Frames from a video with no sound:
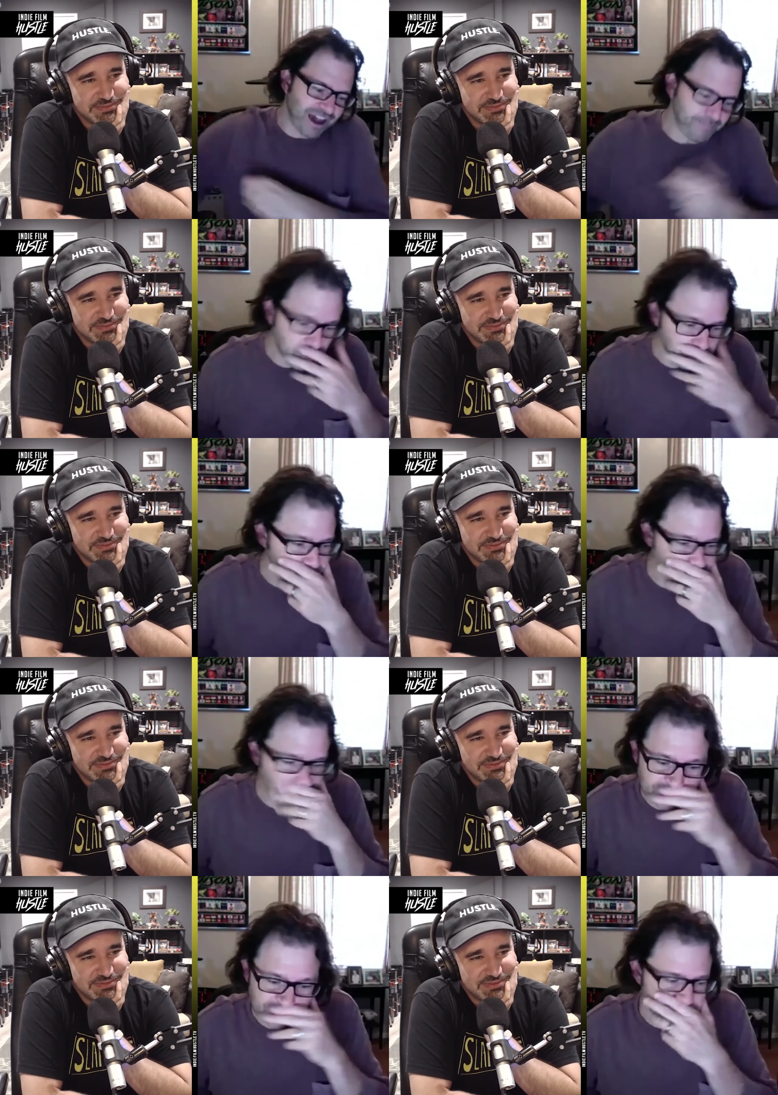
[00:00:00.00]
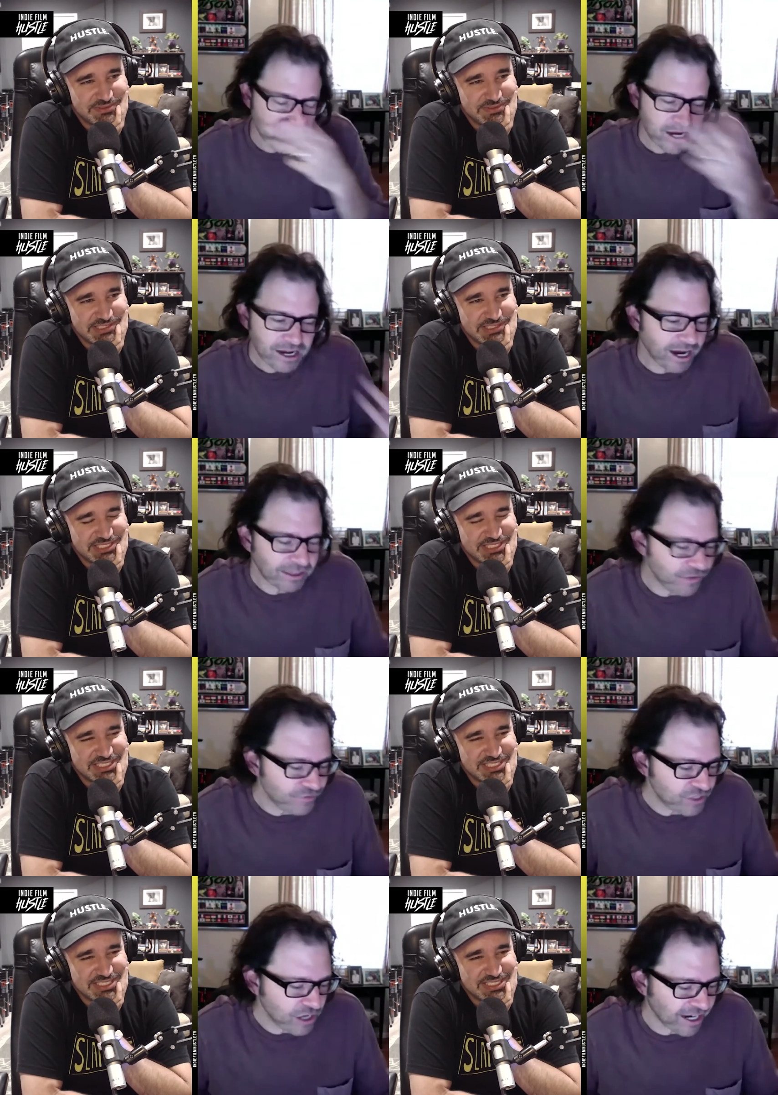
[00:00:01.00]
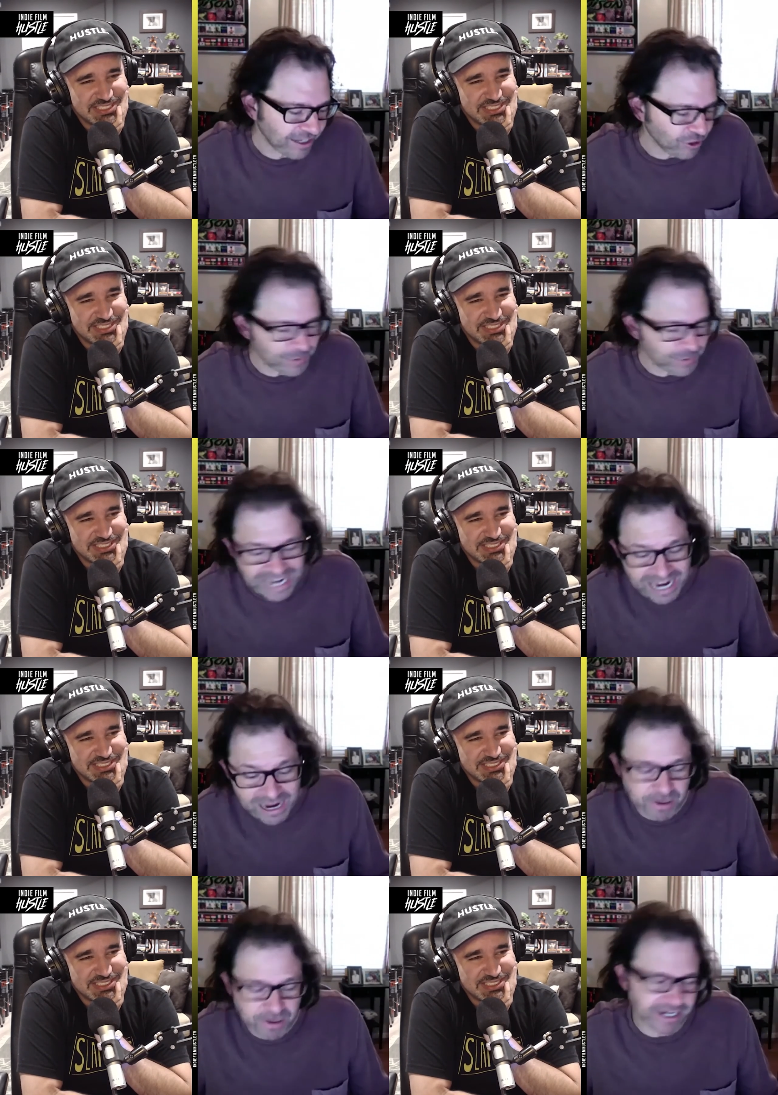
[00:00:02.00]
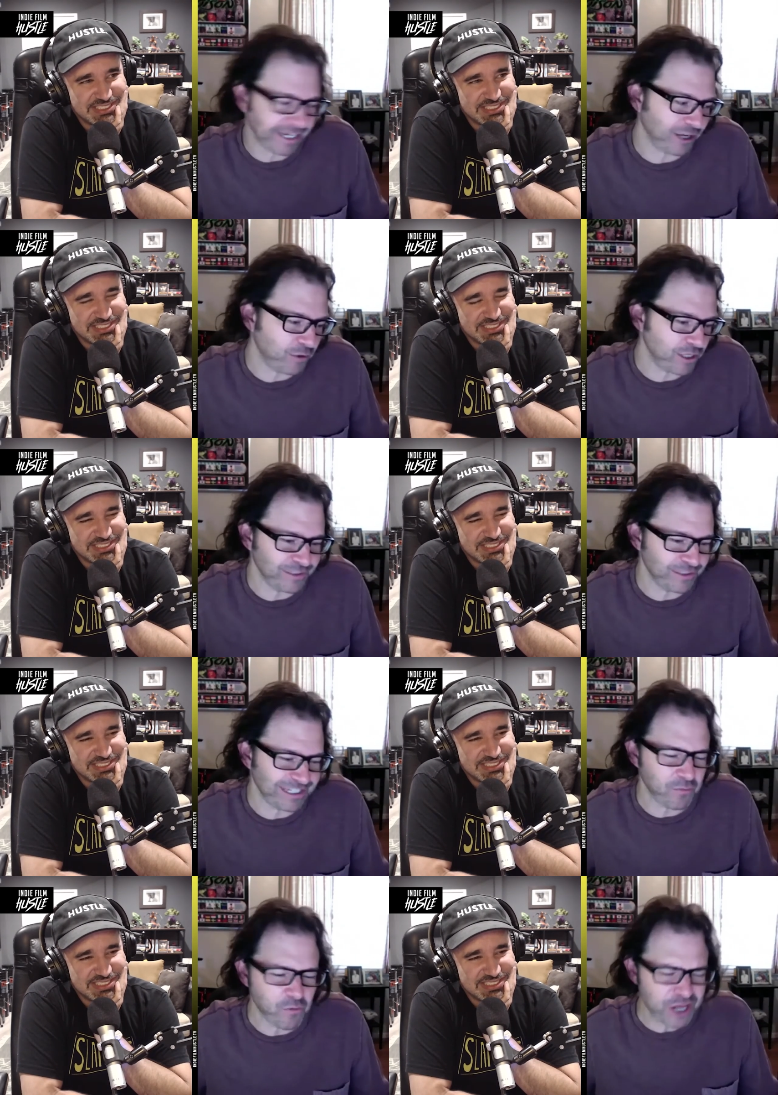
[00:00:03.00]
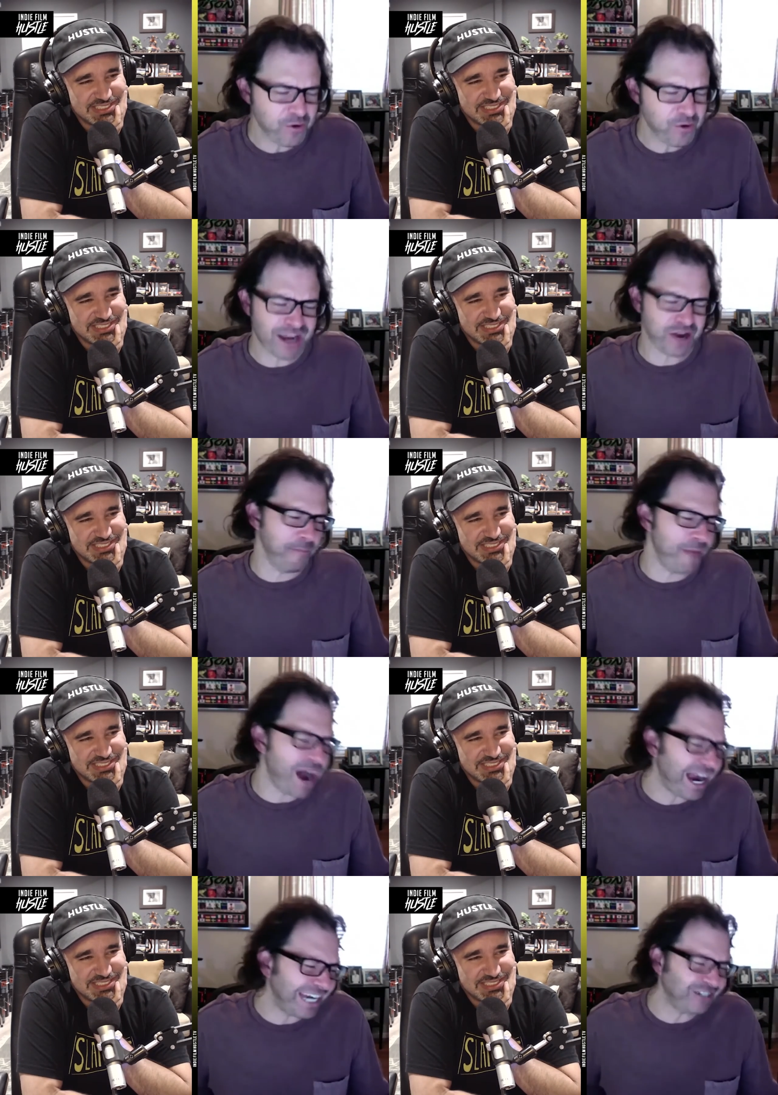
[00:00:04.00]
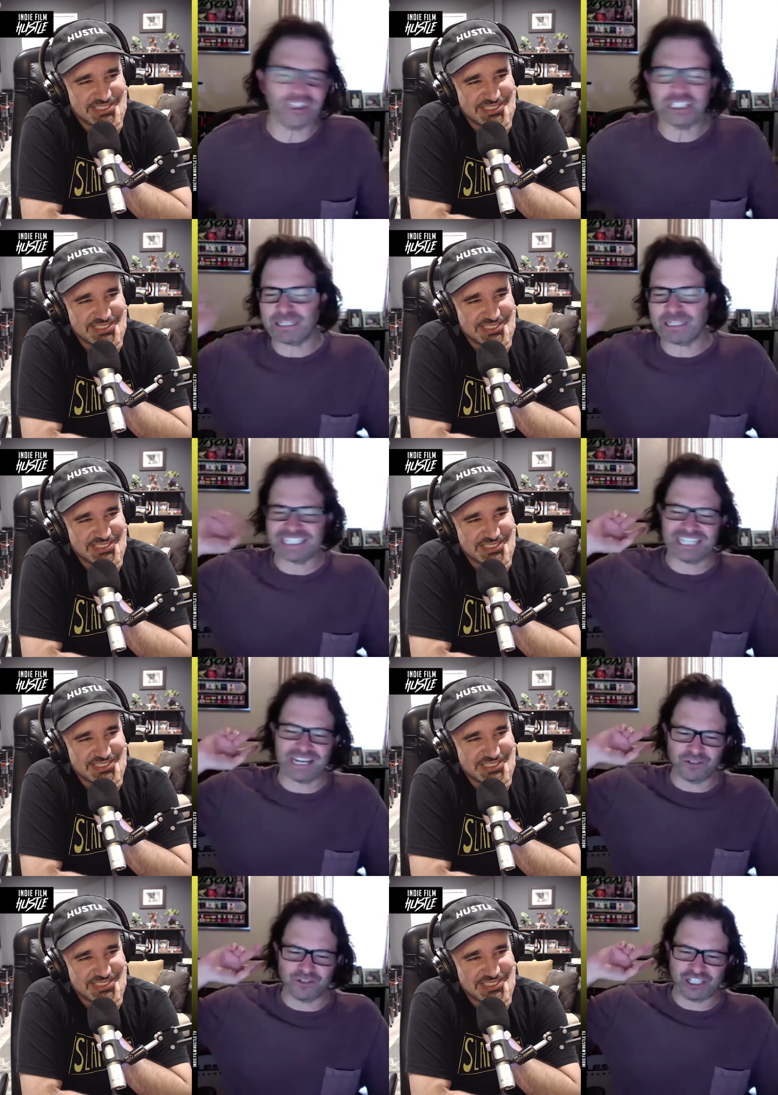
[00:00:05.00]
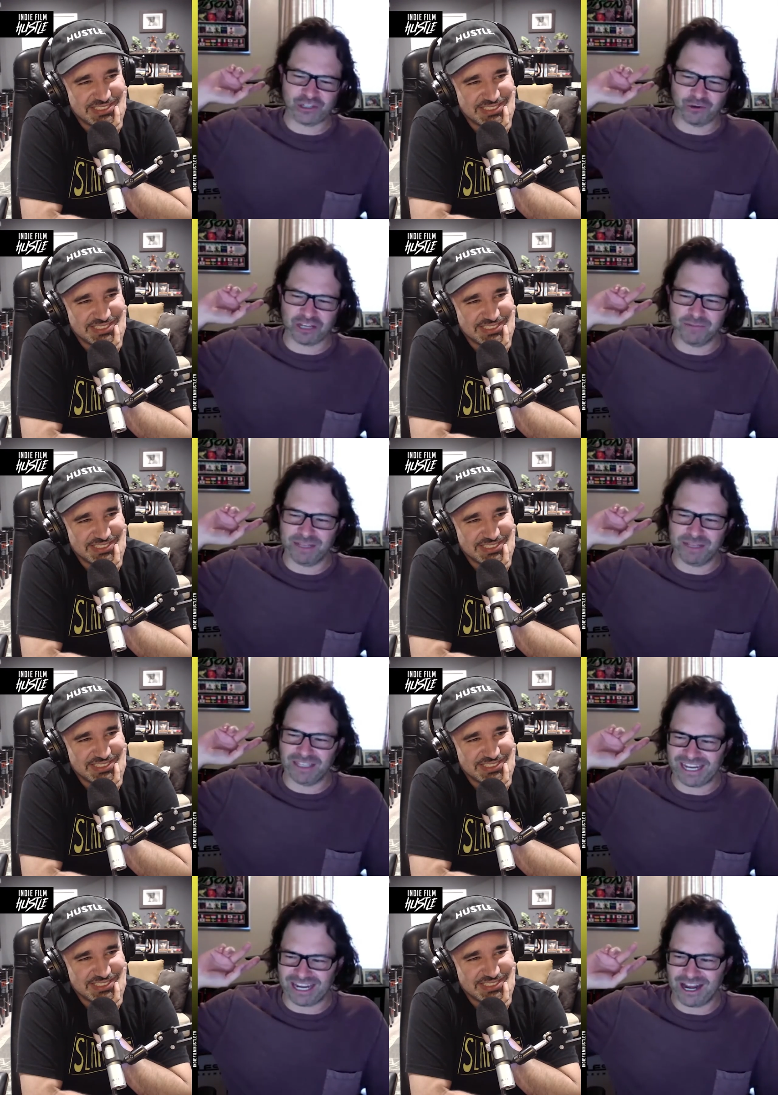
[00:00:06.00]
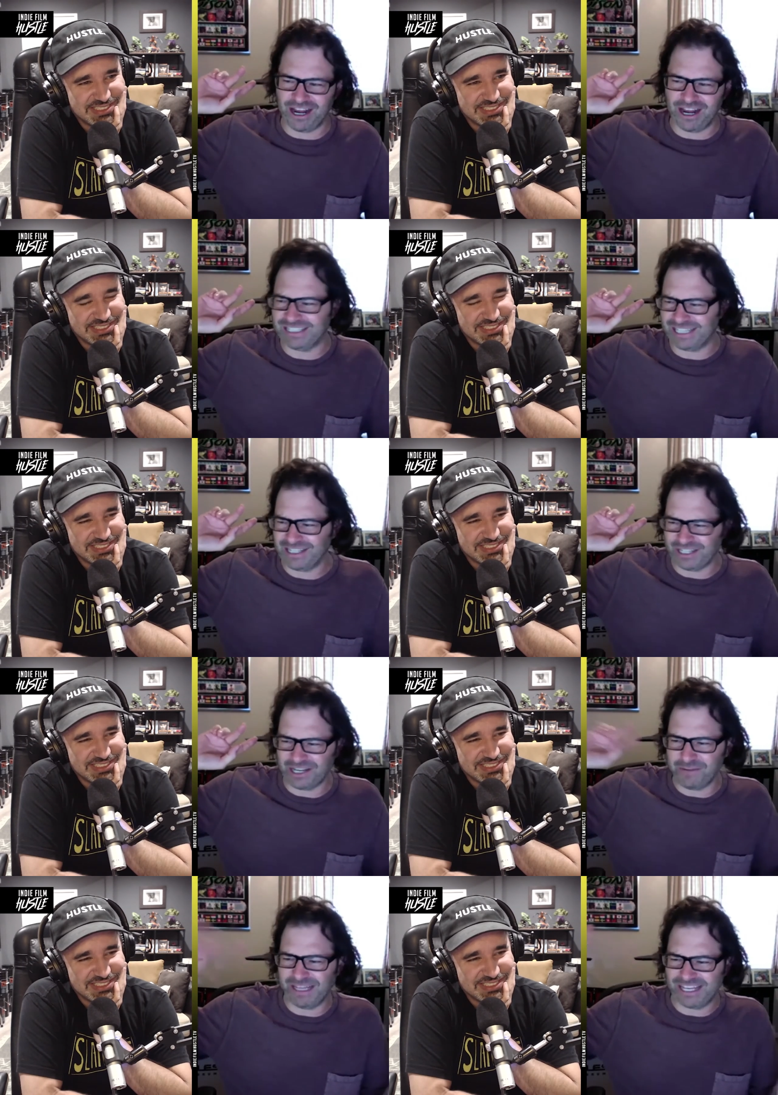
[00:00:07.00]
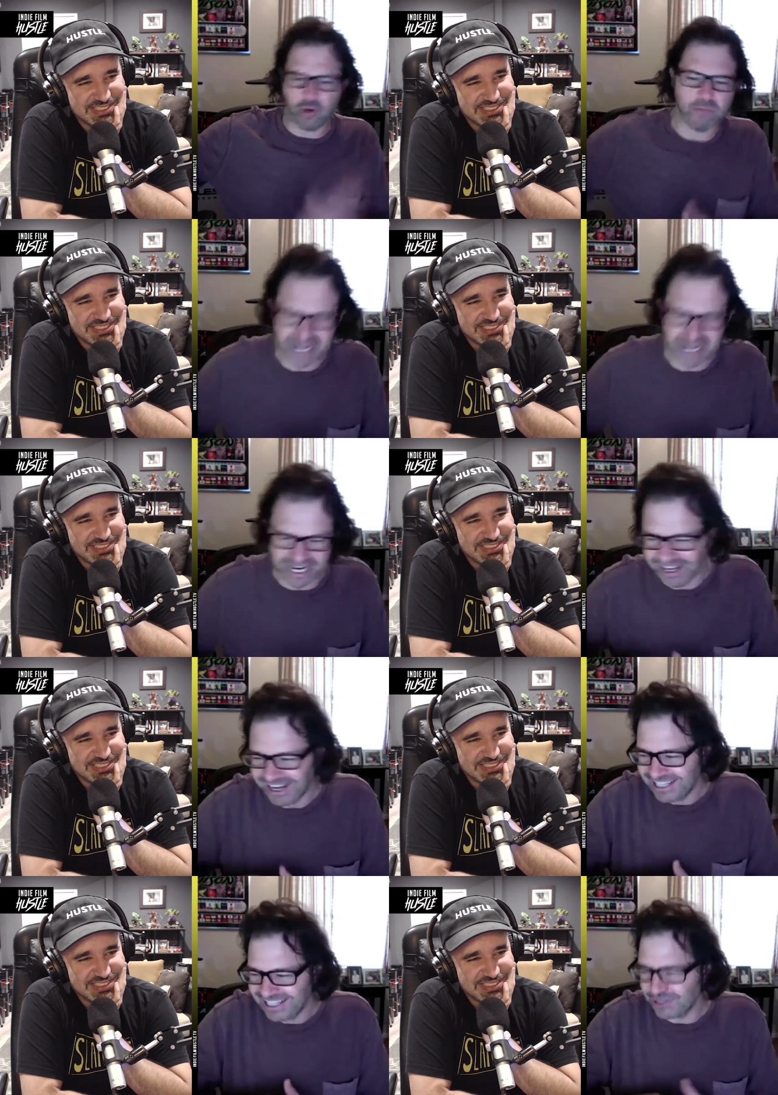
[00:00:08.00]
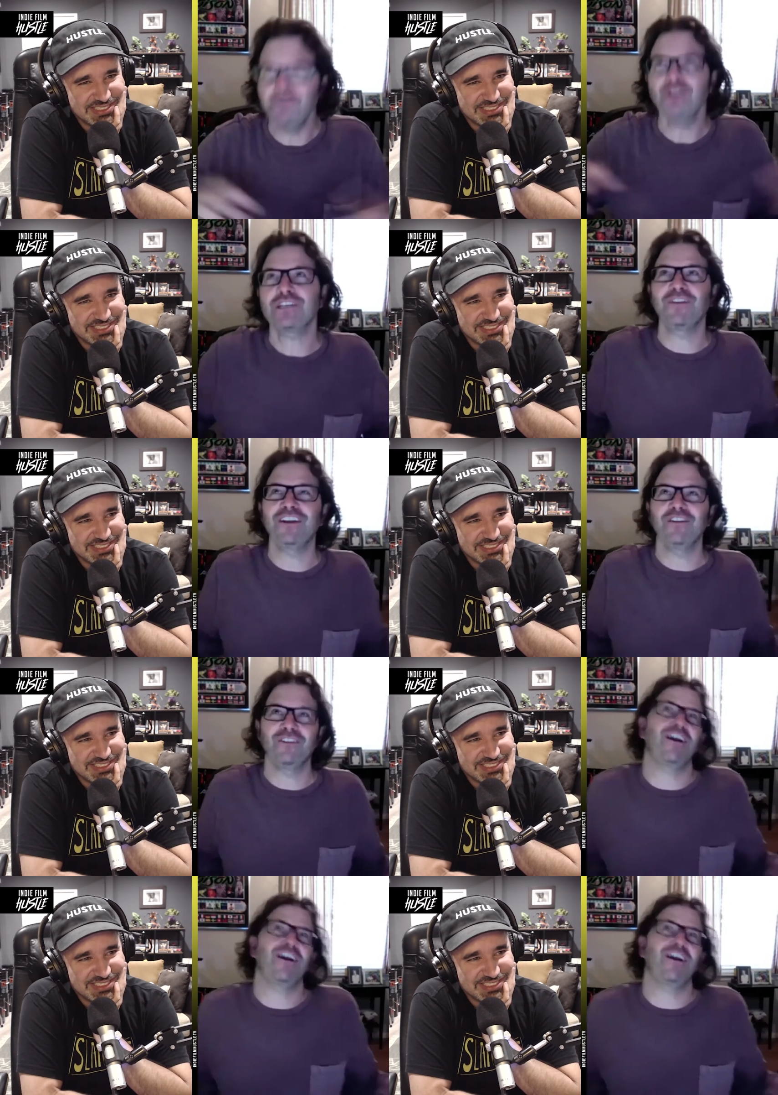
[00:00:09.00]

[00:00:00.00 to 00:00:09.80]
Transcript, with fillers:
Speaker 1: uh, post production. I love Todd. And I called him and said, Hey, buddy, I got a question. He's like, What are you out of your mind? Call this place in San Francisco. It's going to be like, it's, it's going to be like no money. So the music video would